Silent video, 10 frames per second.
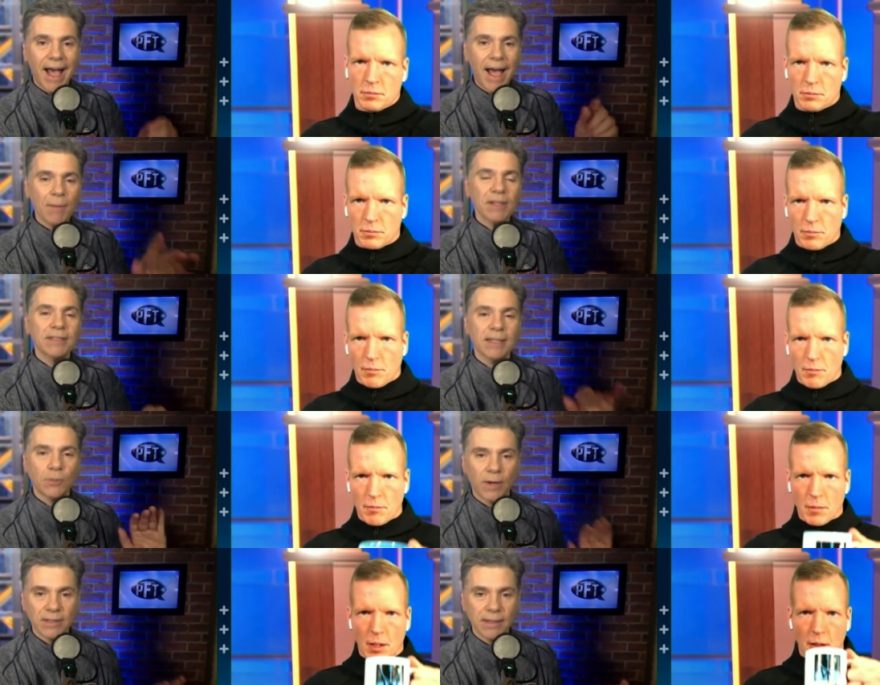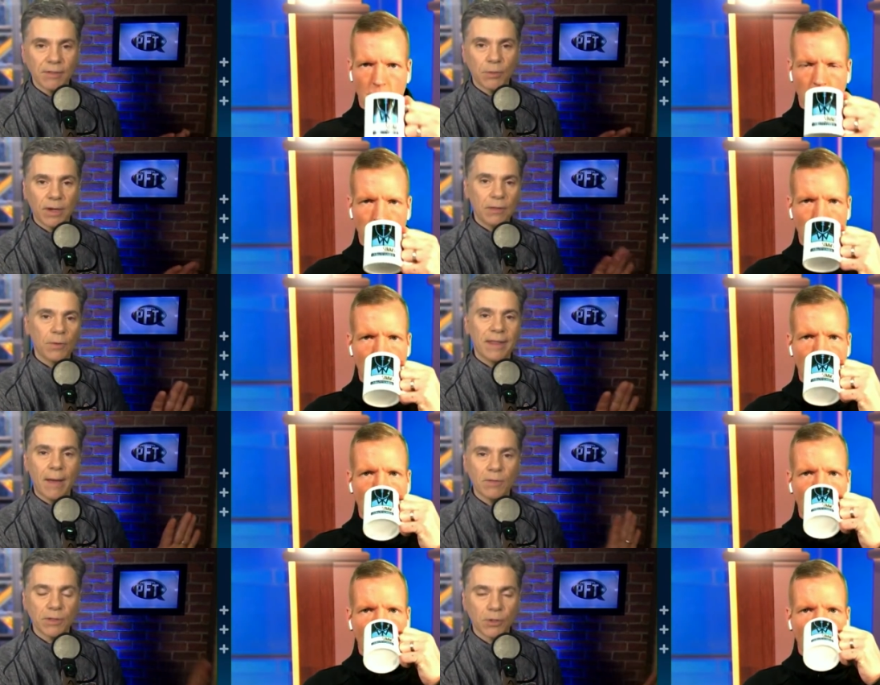Speaker 1: I'm going to say twenty-seven twenty-three.
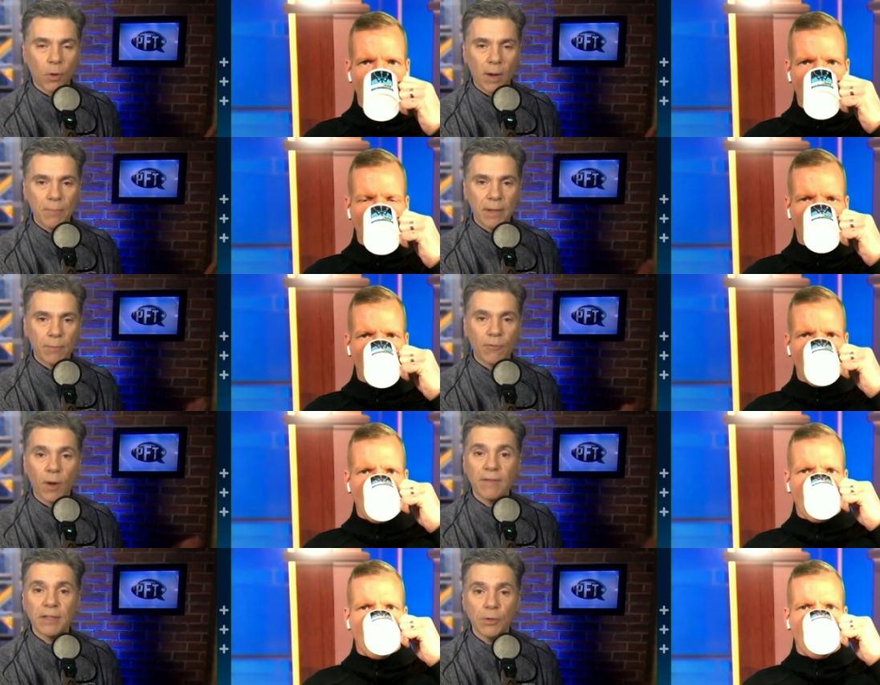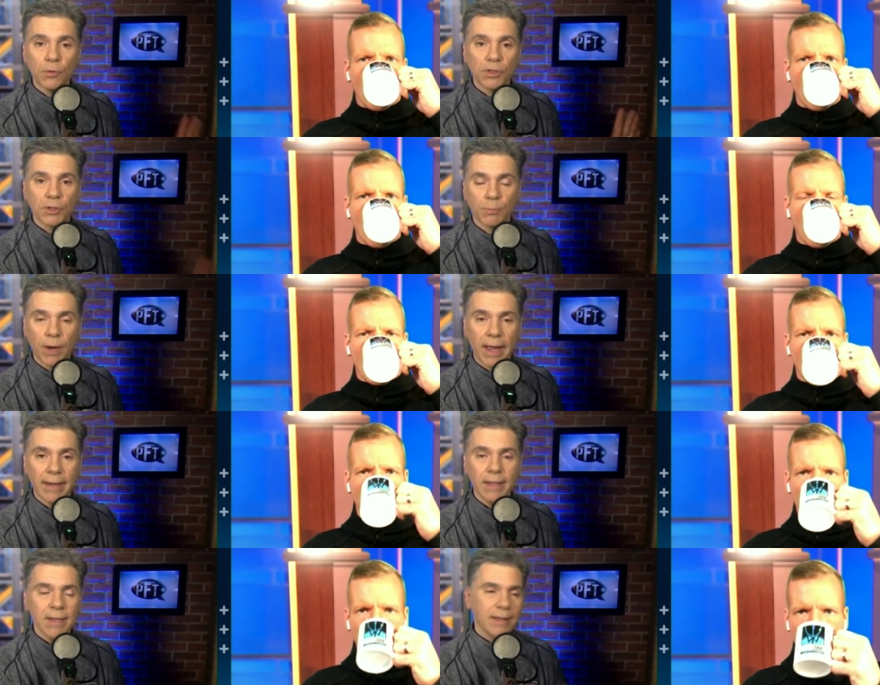That was the score I picked before I even knew the
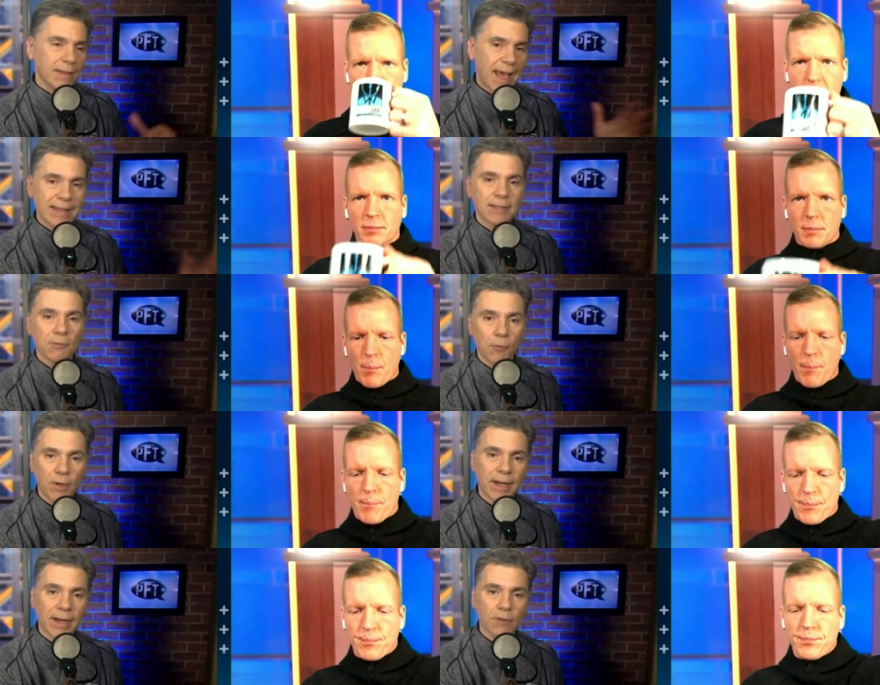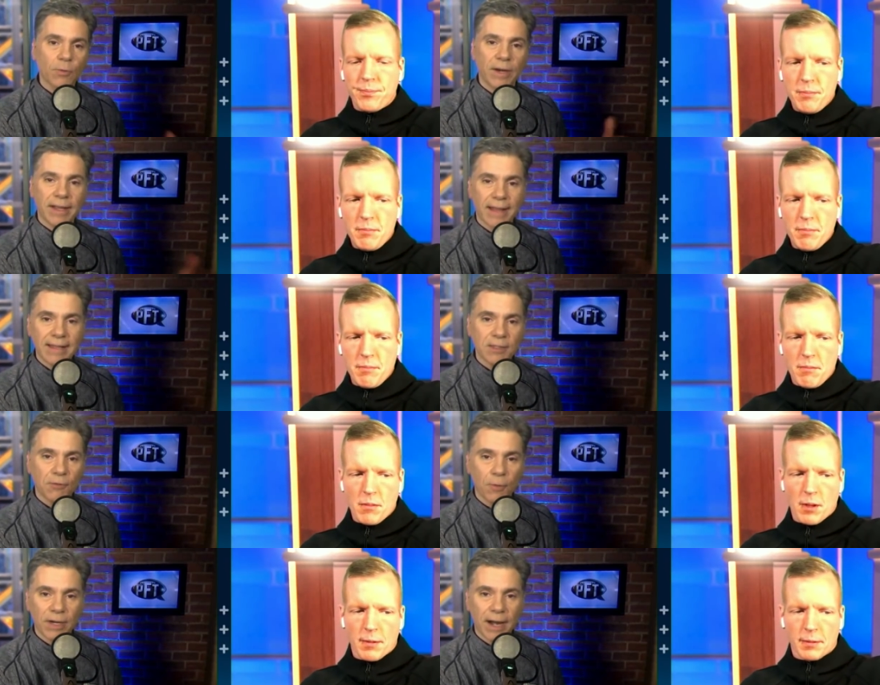spread. That's the 49ers winning. That's the
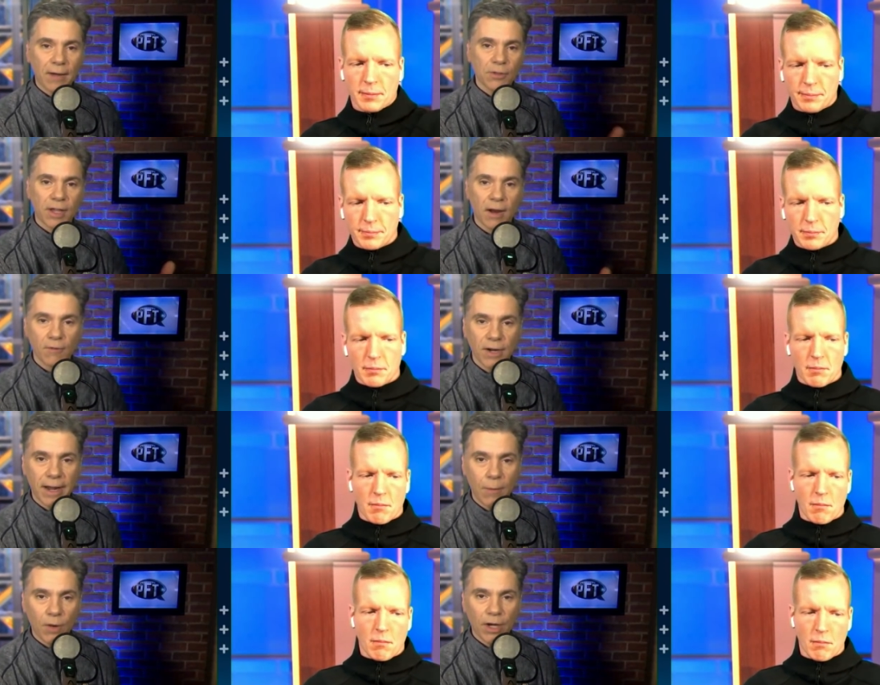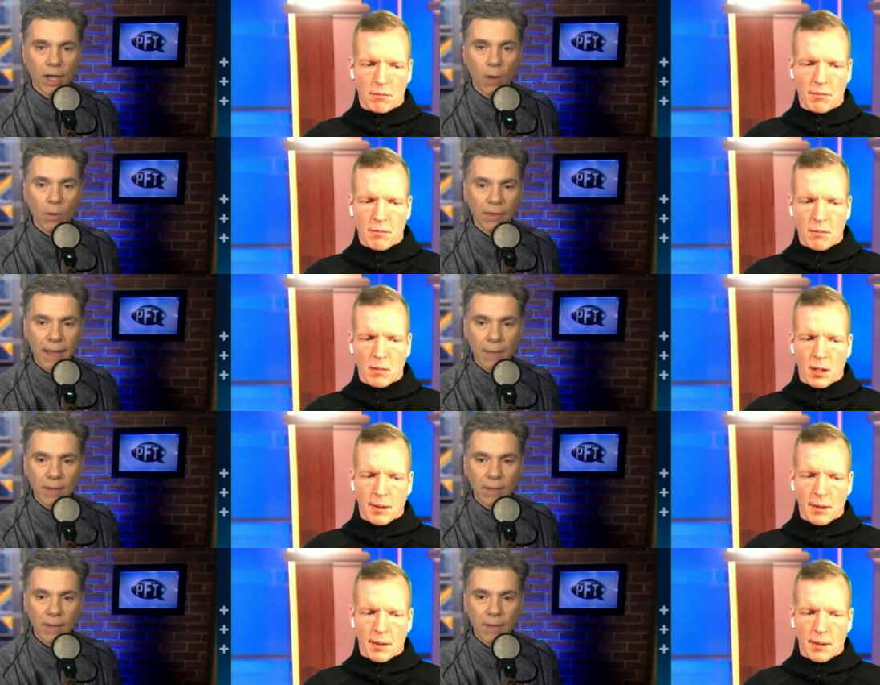49ers covering, and we're going to go with that one.